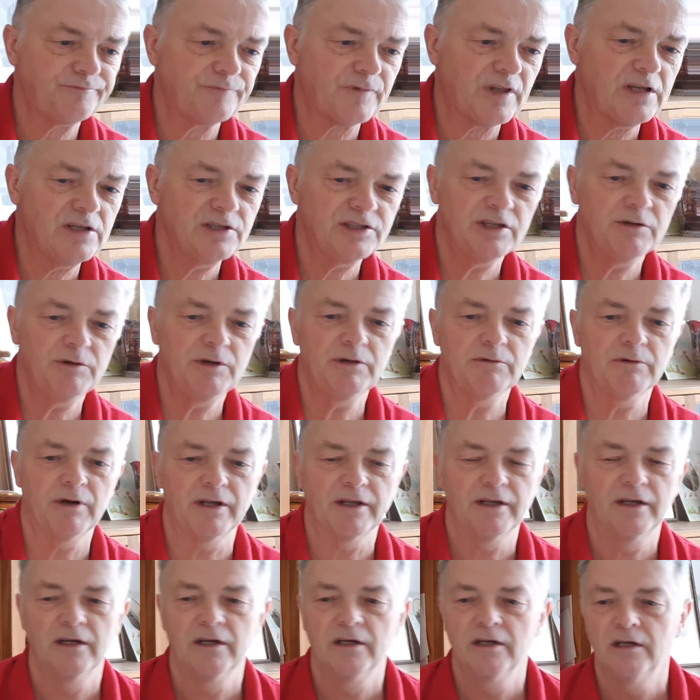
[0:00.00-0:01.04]
So anyway,
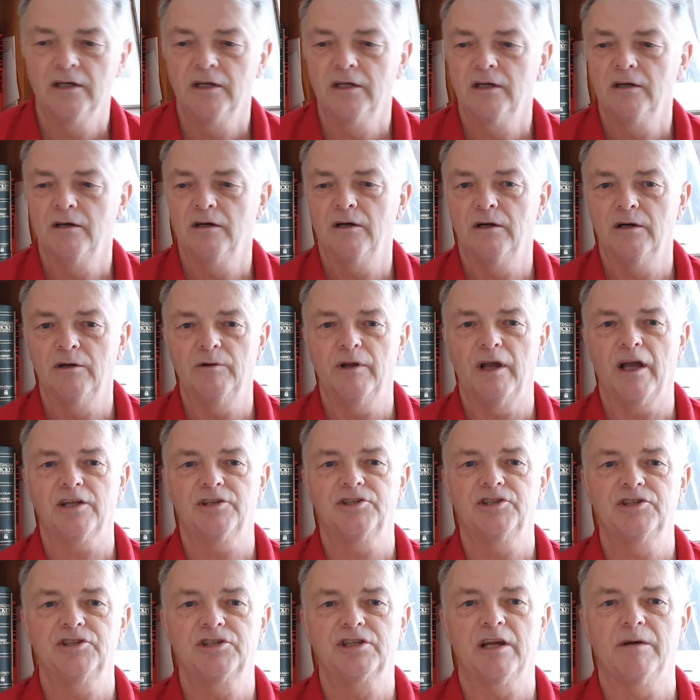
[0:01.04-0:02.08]

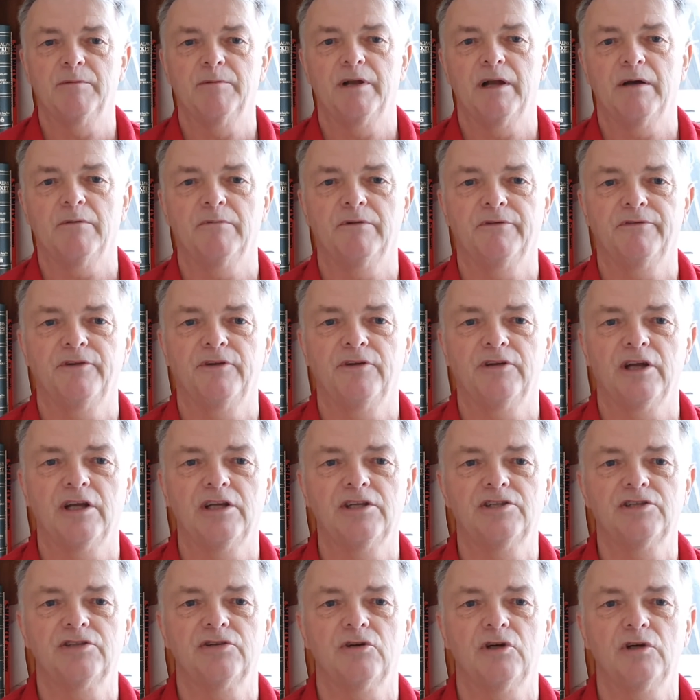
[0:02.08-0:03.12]
Ashes coming up in a few
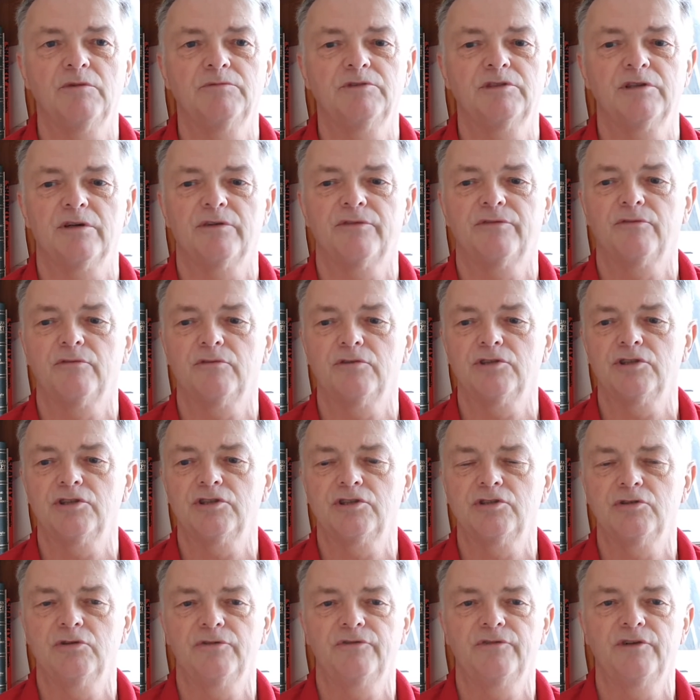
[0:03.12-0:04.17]
days time, so I thought I'd just
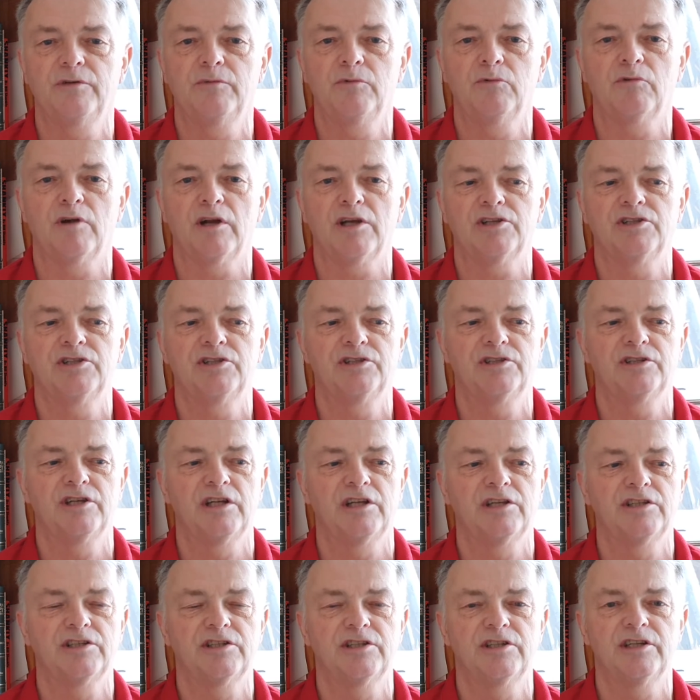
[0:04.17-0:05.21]
do a few more Ashes
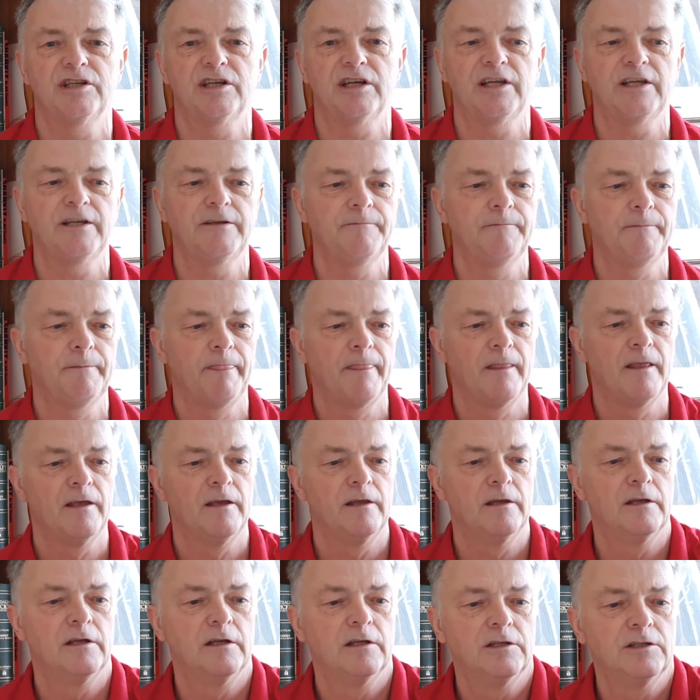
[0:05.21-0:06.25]
things today.
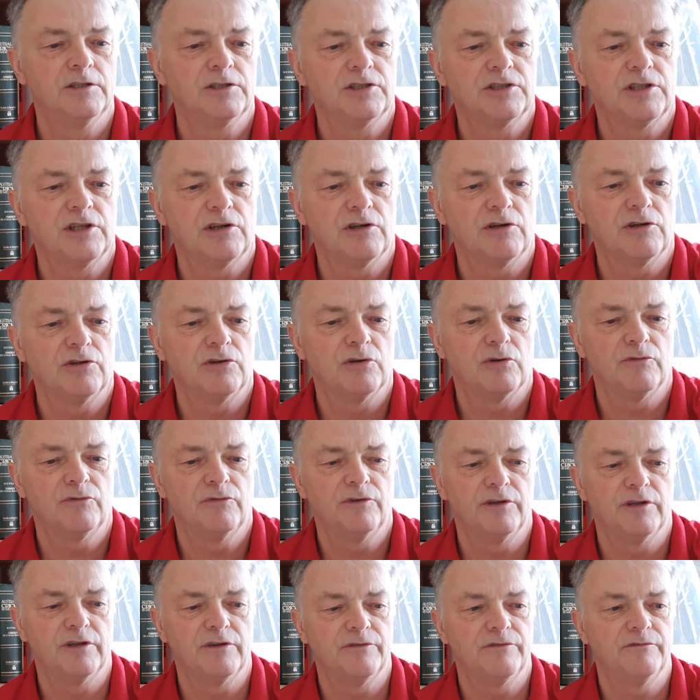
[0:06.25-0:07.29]
Starting off
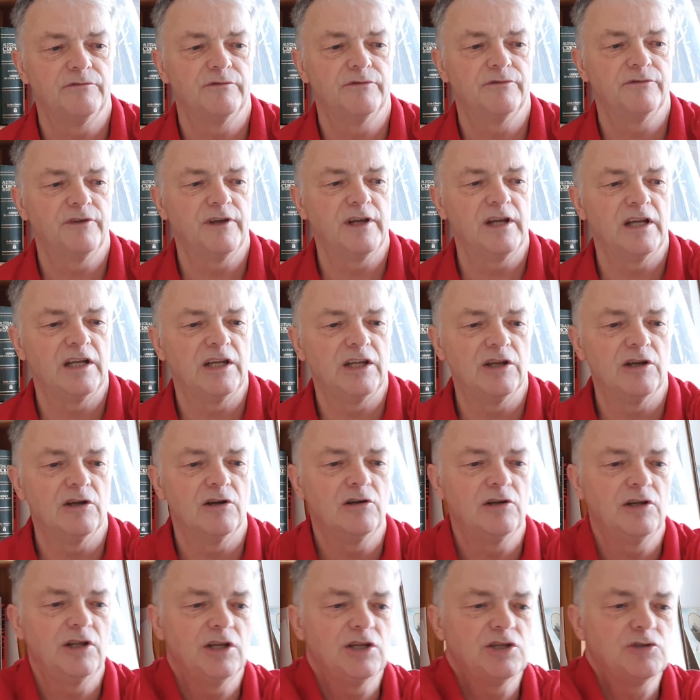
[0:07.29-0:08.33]
with a fairly
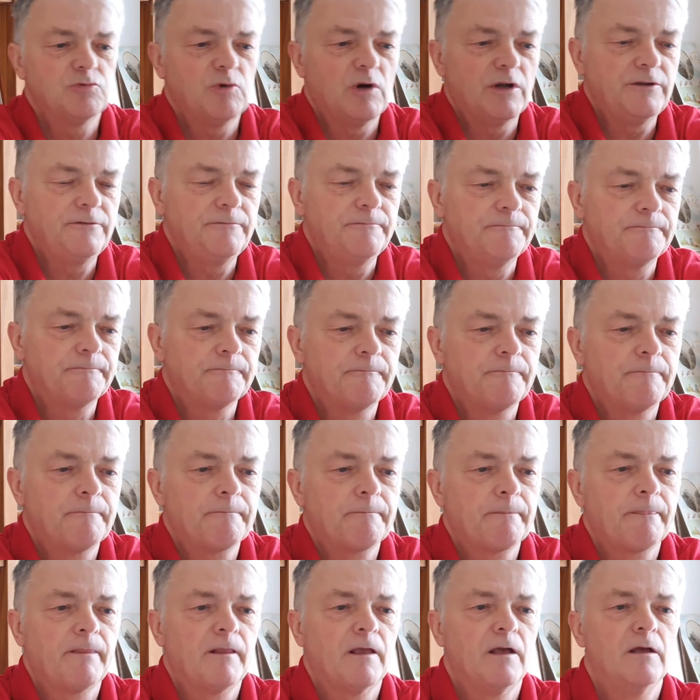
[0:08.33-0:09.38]
early-ish one,
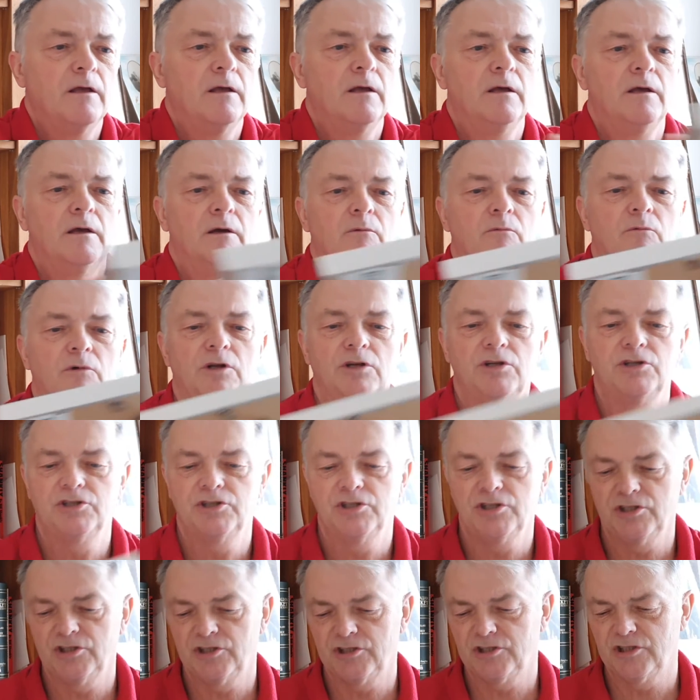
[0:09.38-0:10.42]
which
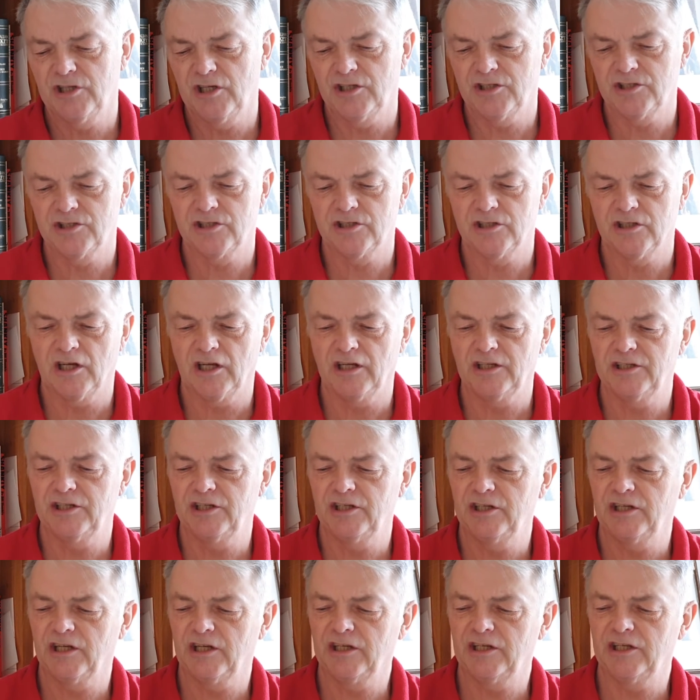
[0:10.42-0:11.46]
is this
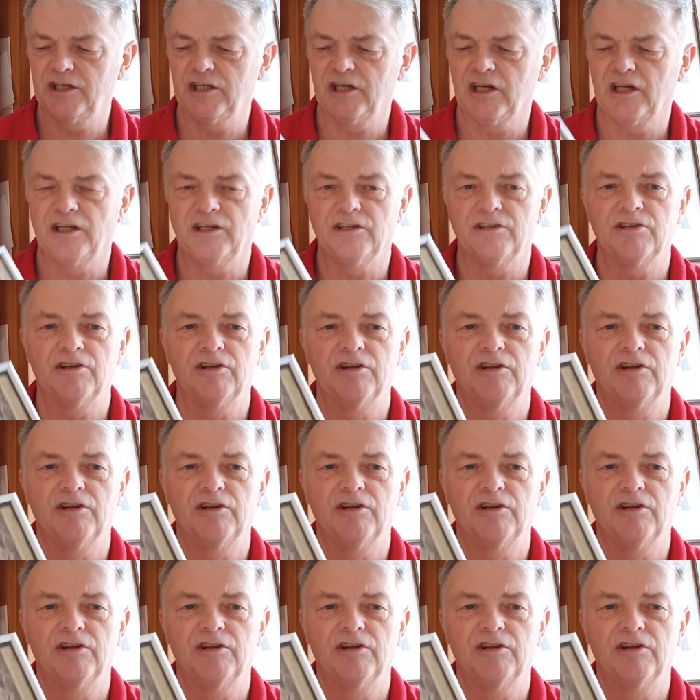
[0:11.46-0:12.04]
1888